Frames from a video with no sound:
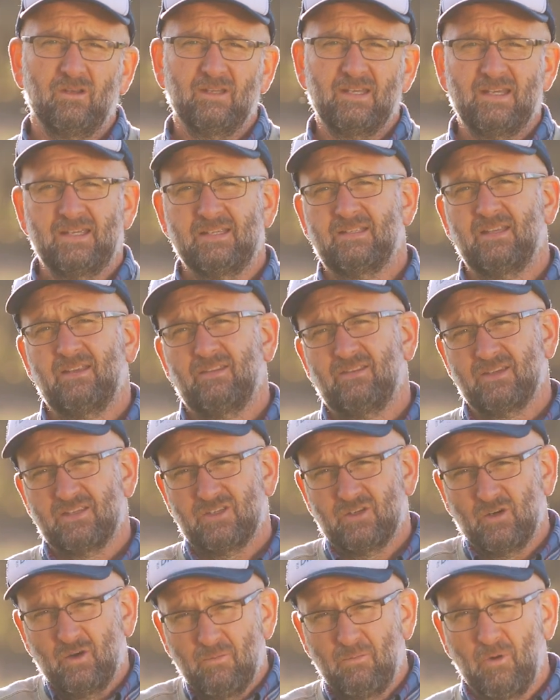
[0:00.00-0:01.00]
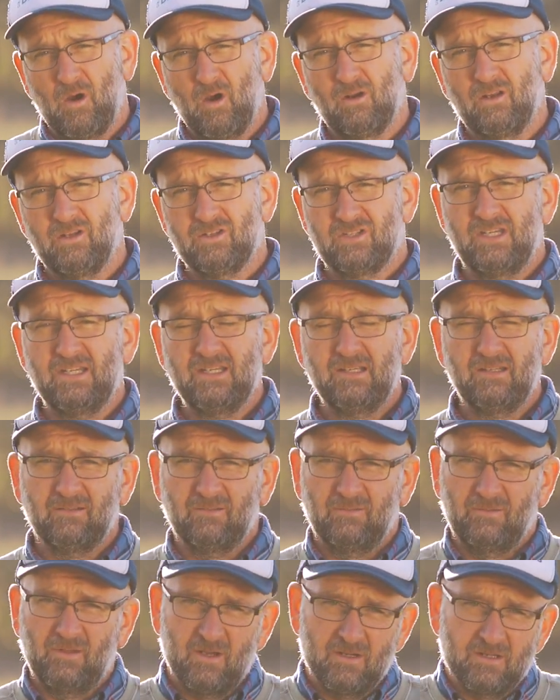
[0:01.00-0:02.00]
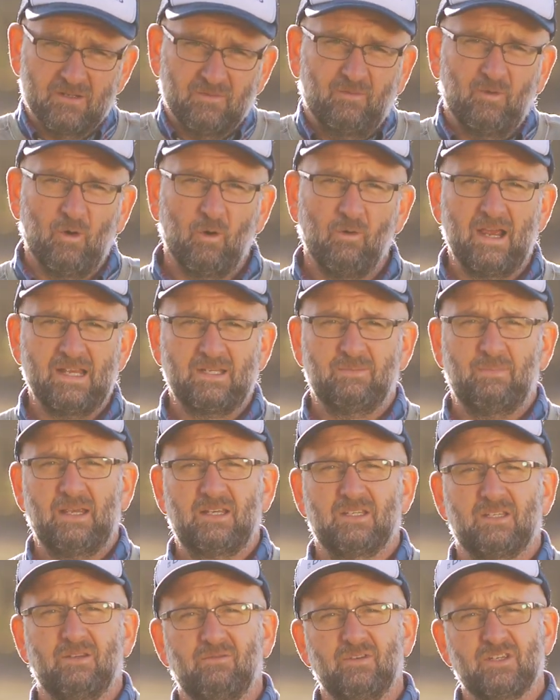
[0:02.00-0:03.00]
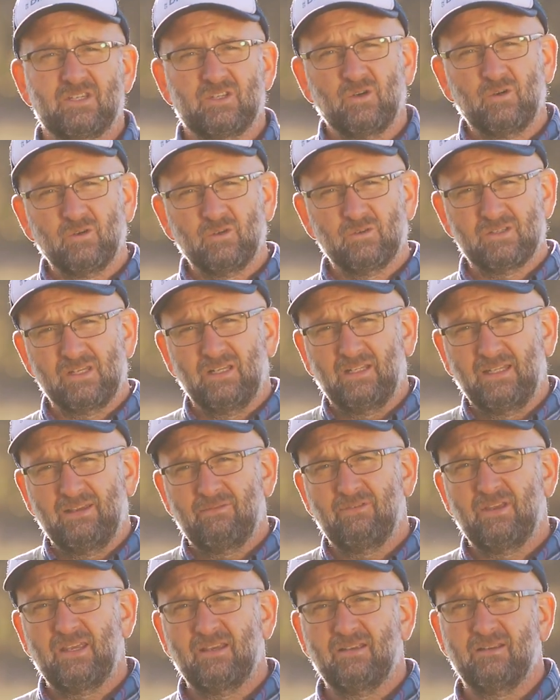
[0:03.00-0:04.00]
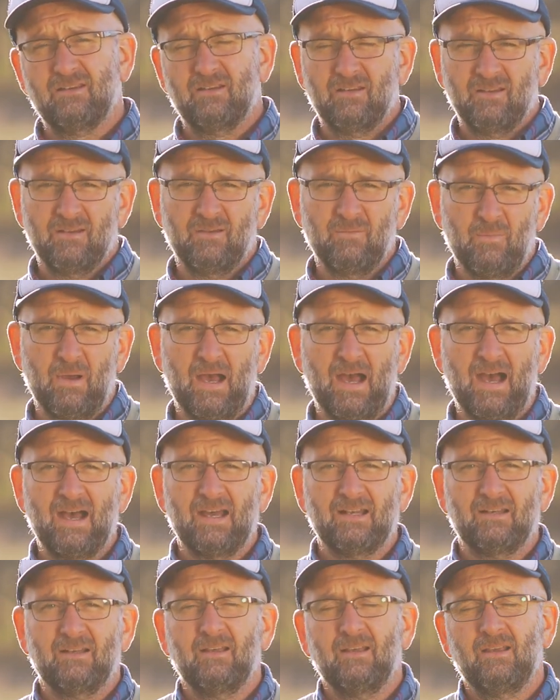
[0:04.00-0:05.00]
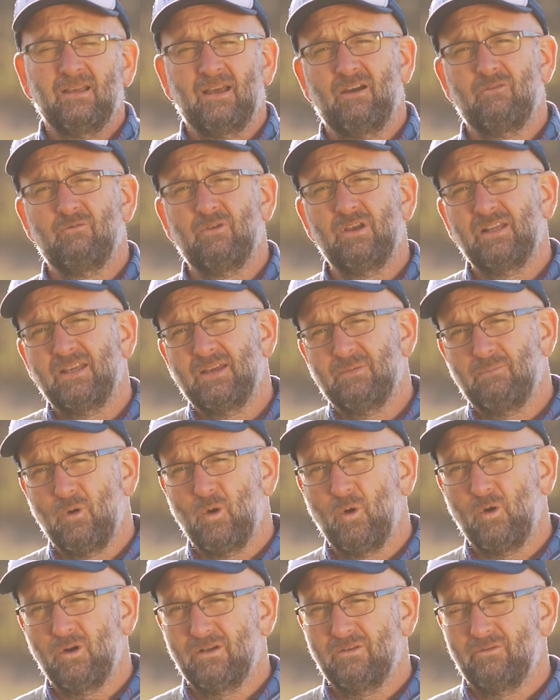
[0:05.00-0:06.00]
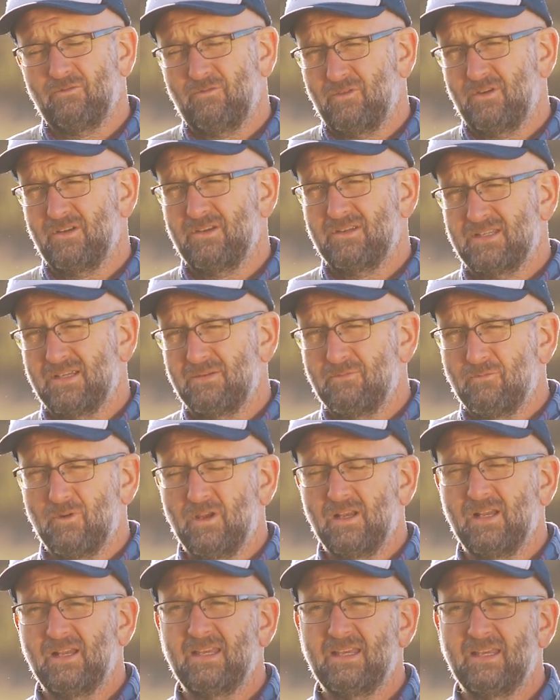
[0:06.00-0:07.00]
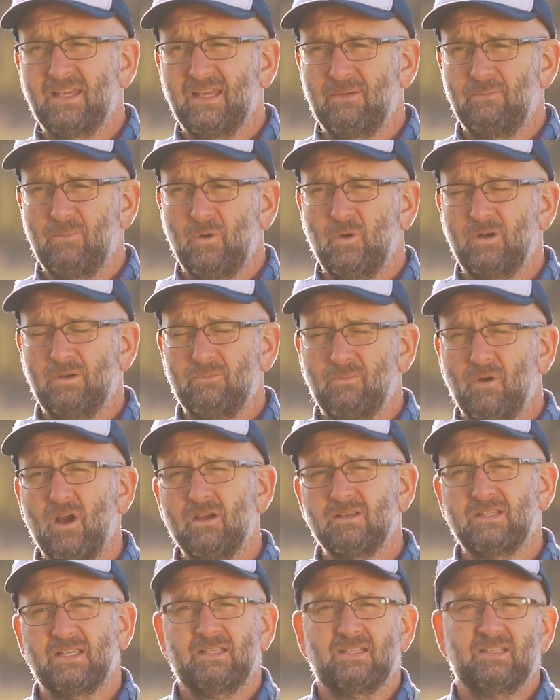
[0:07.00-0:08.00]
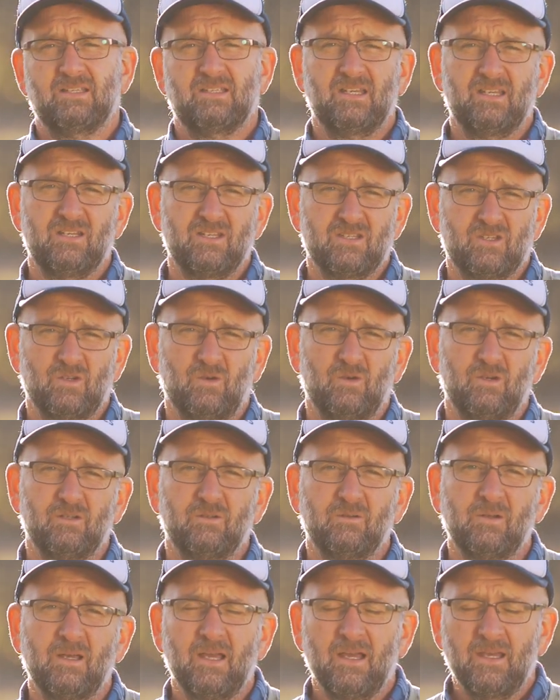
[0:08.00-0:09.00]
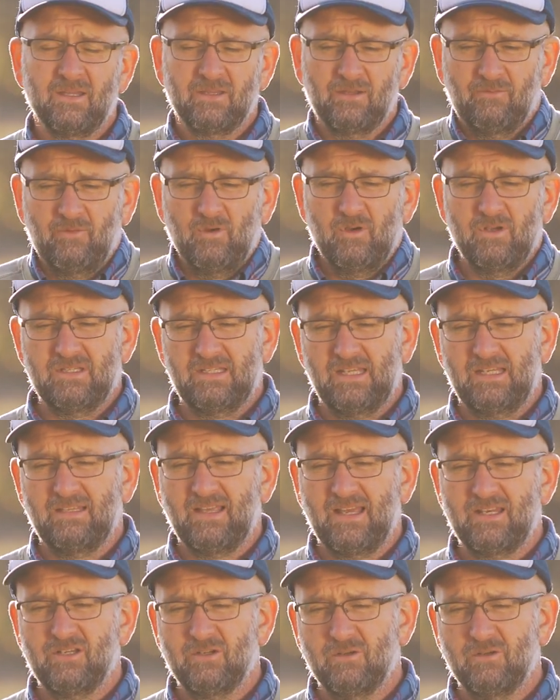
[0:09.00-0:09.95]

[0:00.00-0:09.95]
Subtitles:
is that the soil biology, those four aspects of your soil's living part, are really important for some really important processes in your soil. The first thing they do